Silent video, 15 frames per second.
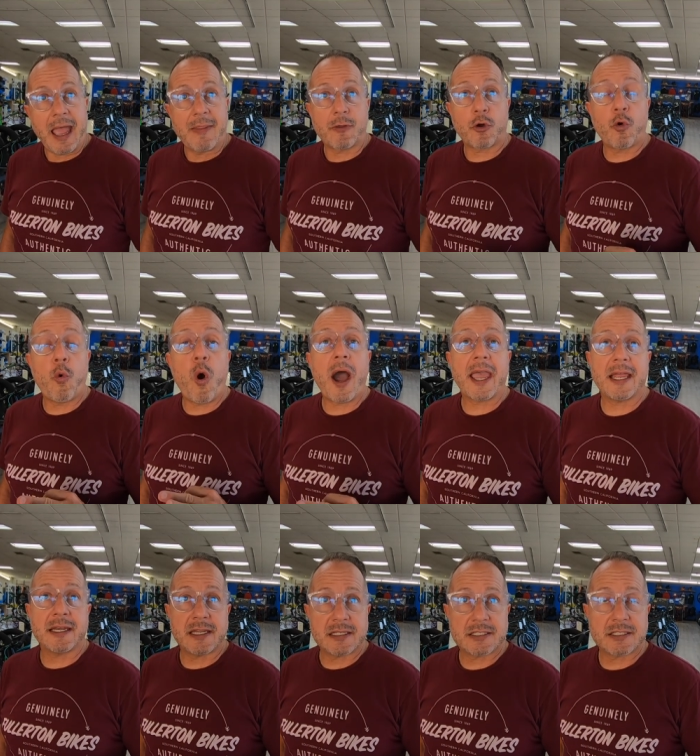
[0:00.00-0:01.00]
and the
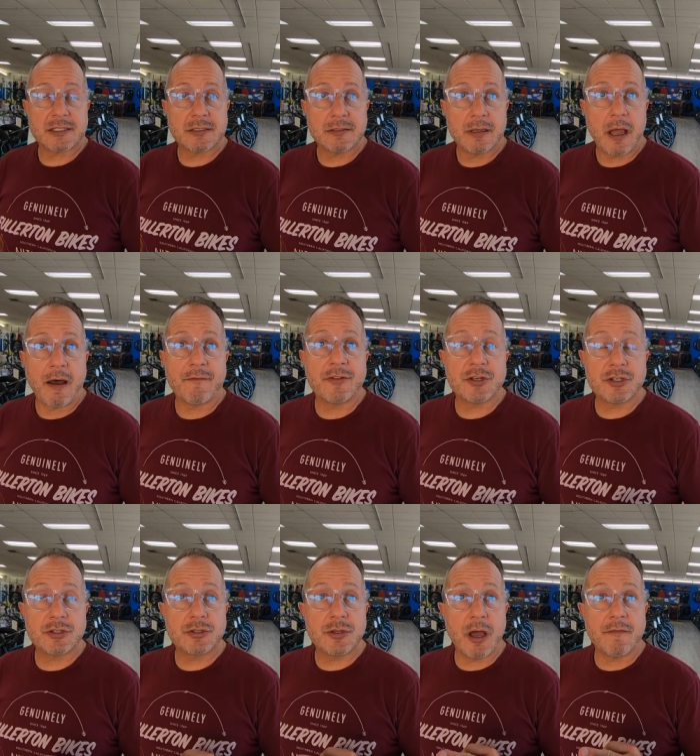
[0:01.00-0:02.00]
quietness of
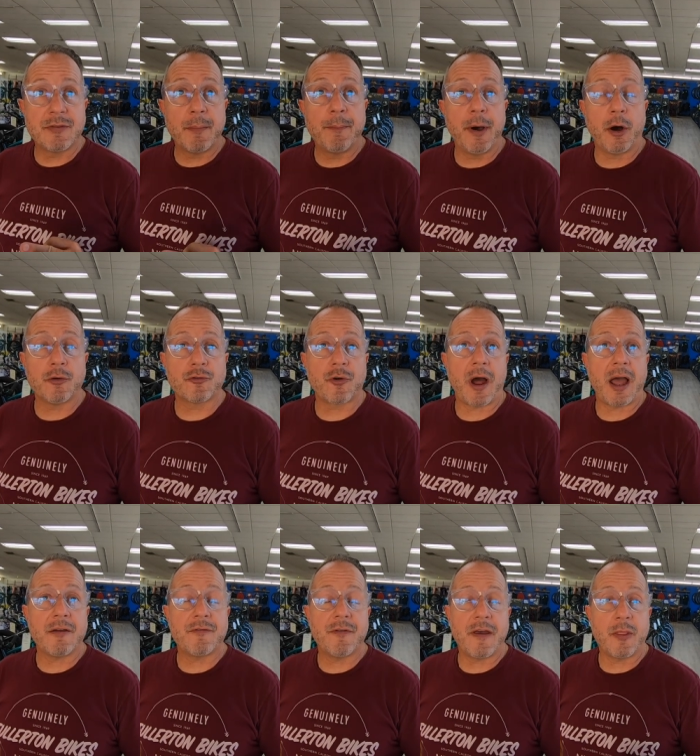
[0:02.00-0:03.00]
the belt
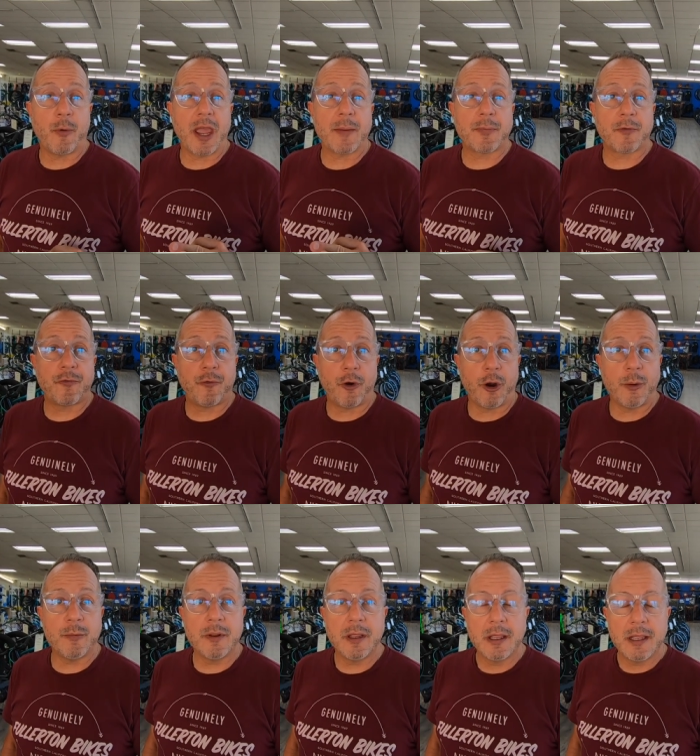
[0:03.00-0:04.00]
drive and the way it
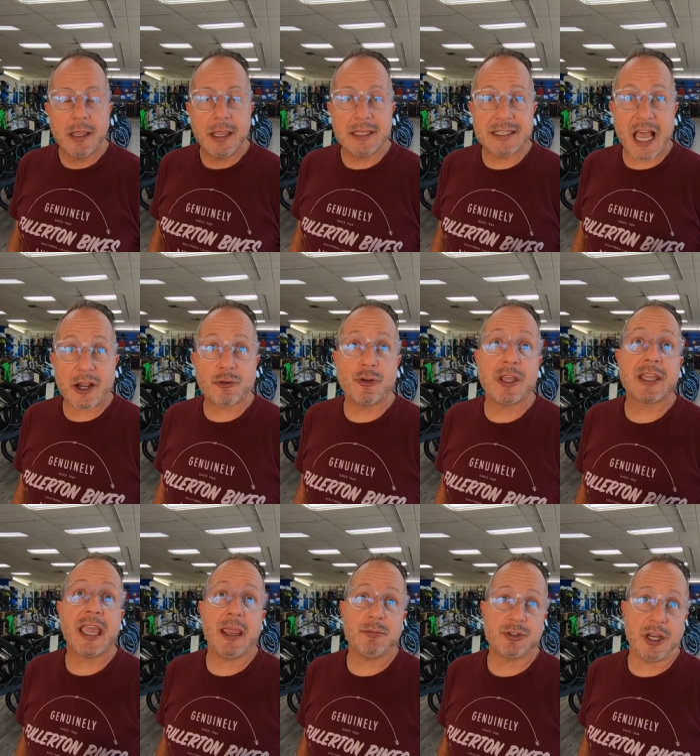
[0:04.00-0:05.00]
performed is actually a
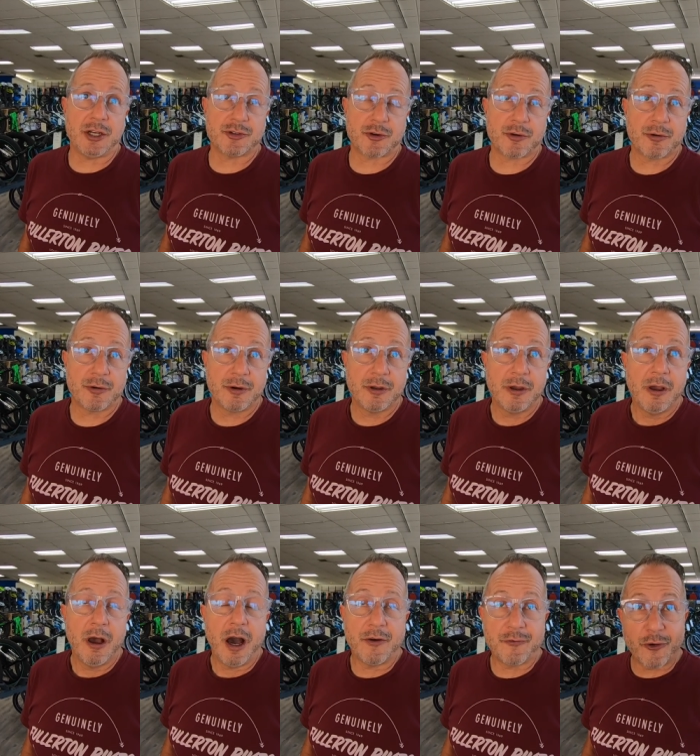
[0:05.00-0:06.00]
game changer.
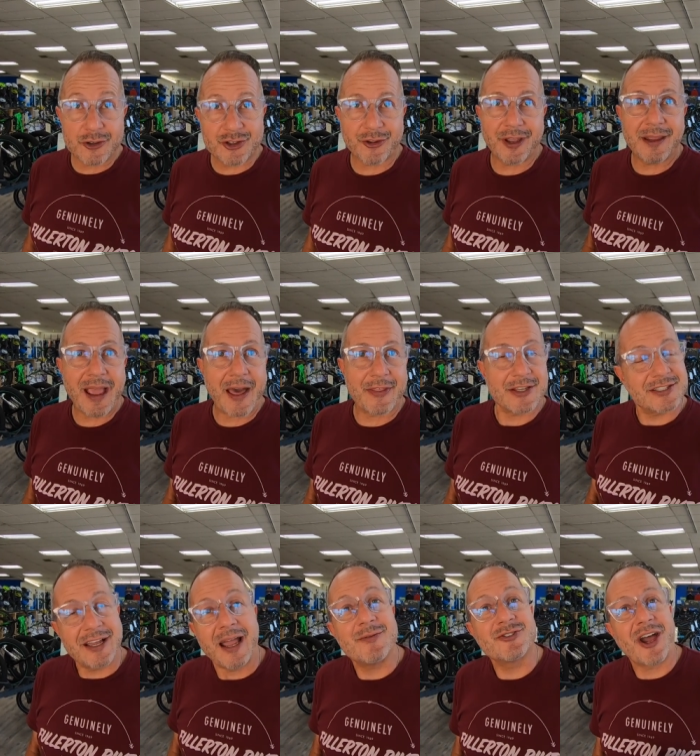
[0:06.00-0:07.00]
Unfortunately, at this
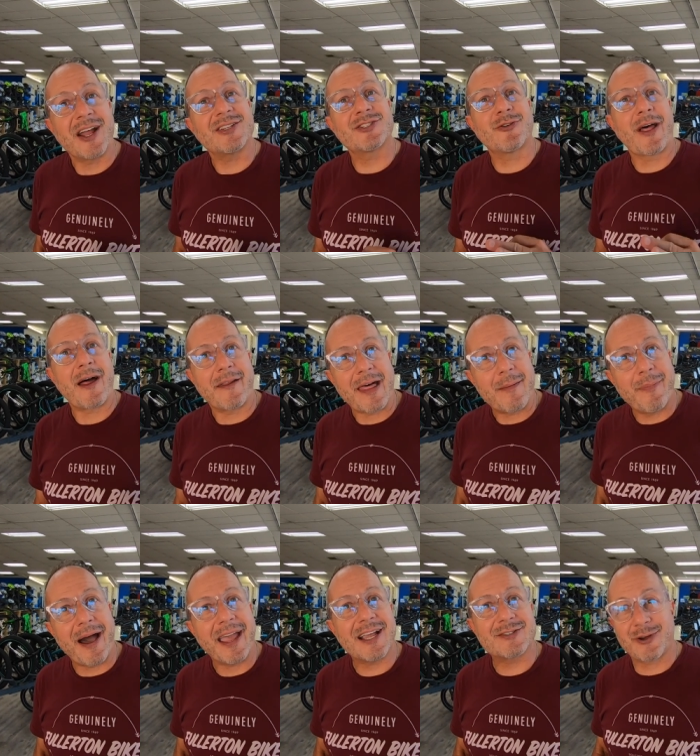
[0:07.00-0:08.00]
time, Giant's sold out of that
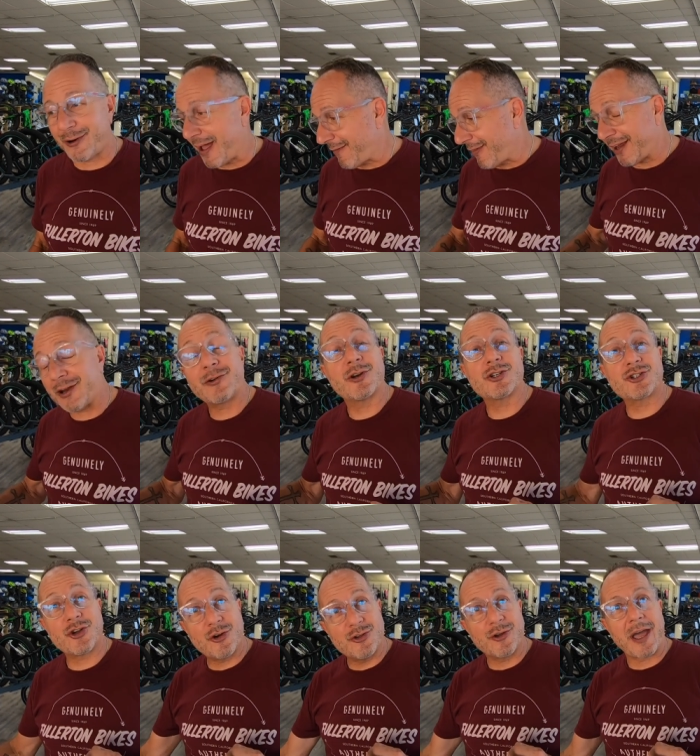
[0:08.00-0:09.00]
bike, so I don't have anything here to
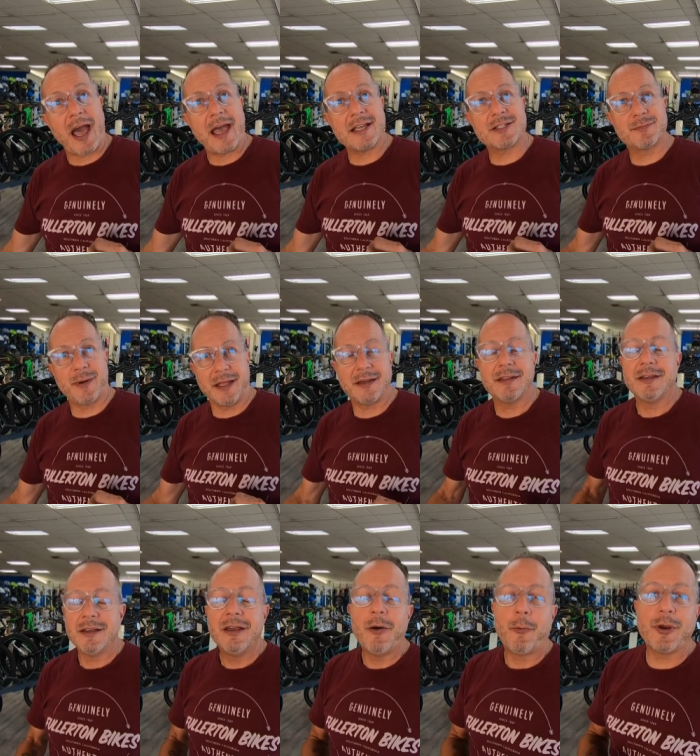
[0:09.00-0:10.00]
show you guys, but
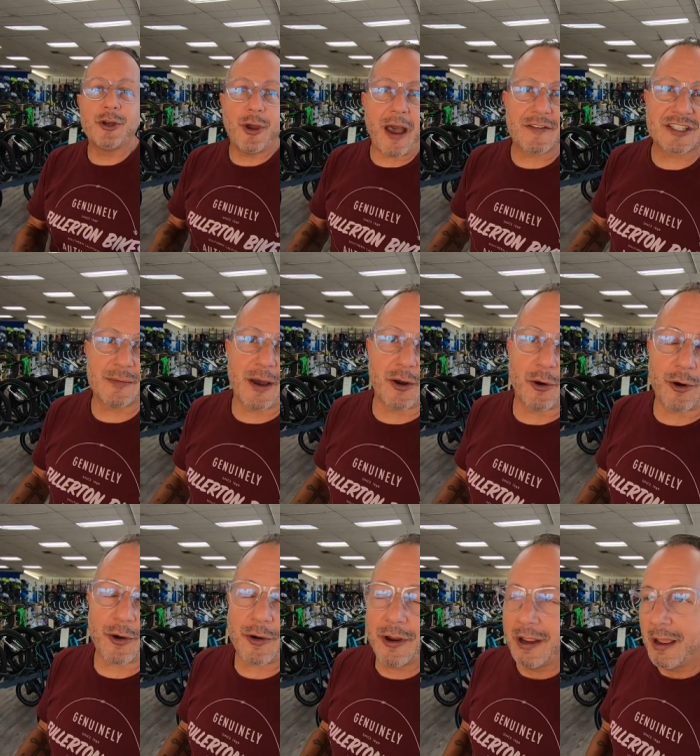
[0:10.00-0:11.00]
we do have some on
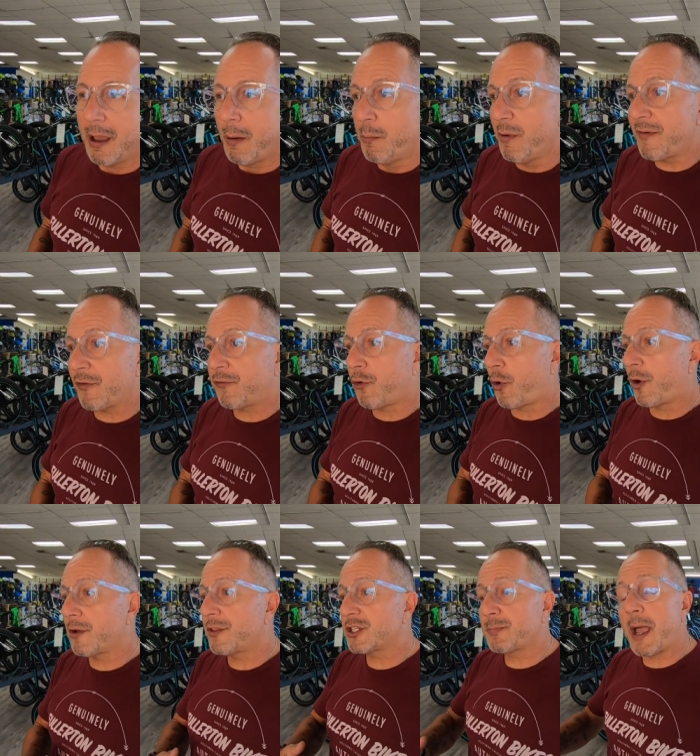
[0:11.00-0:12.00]
order. Moving
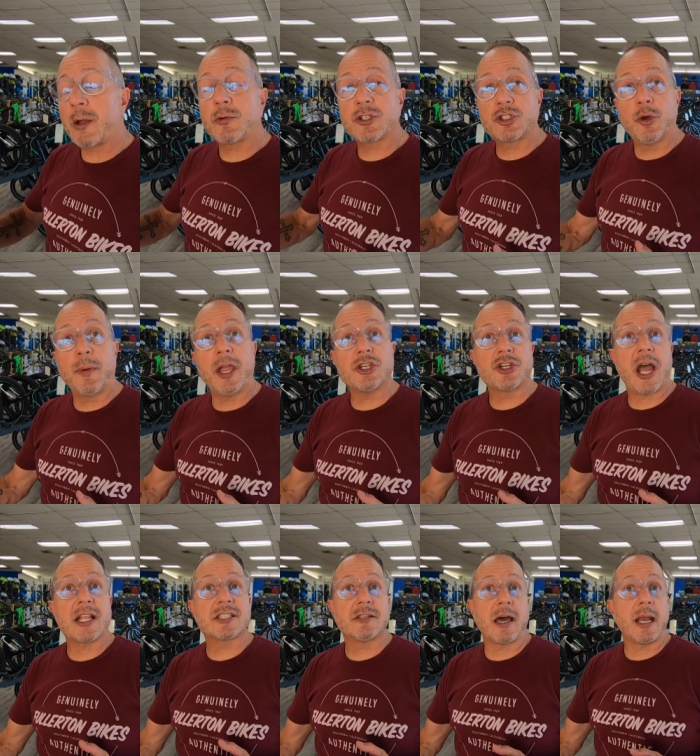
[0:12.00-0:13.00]
forward, this bike will still be in
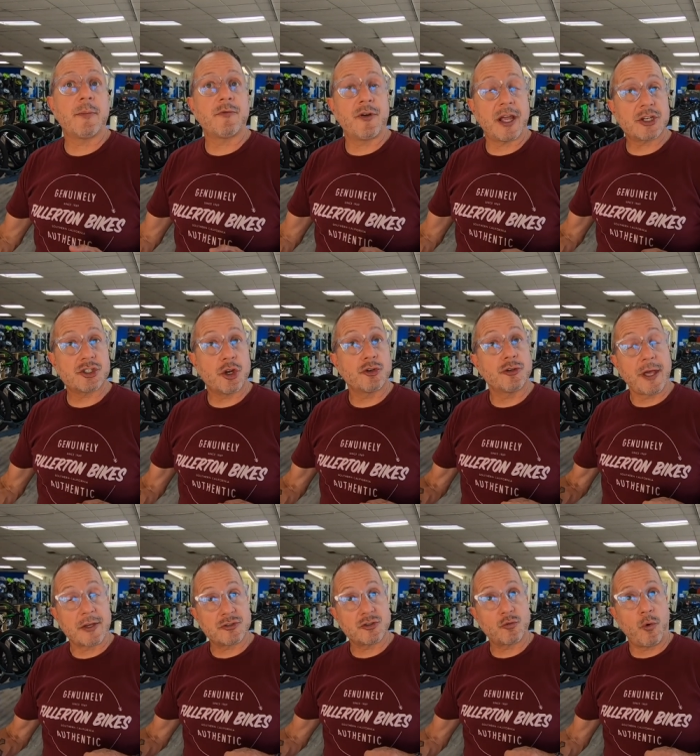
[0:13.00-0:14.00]
Giant's lineup for next year,
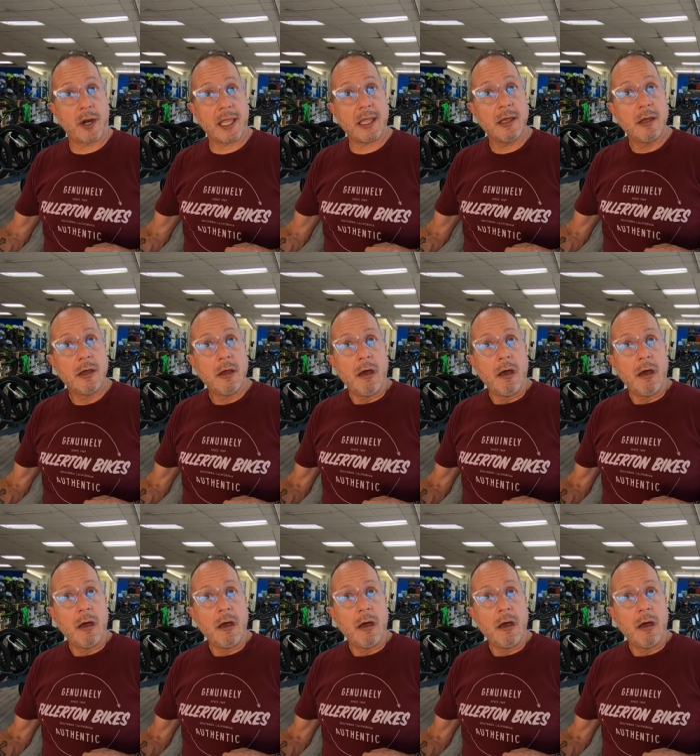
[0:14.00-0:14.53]
2020.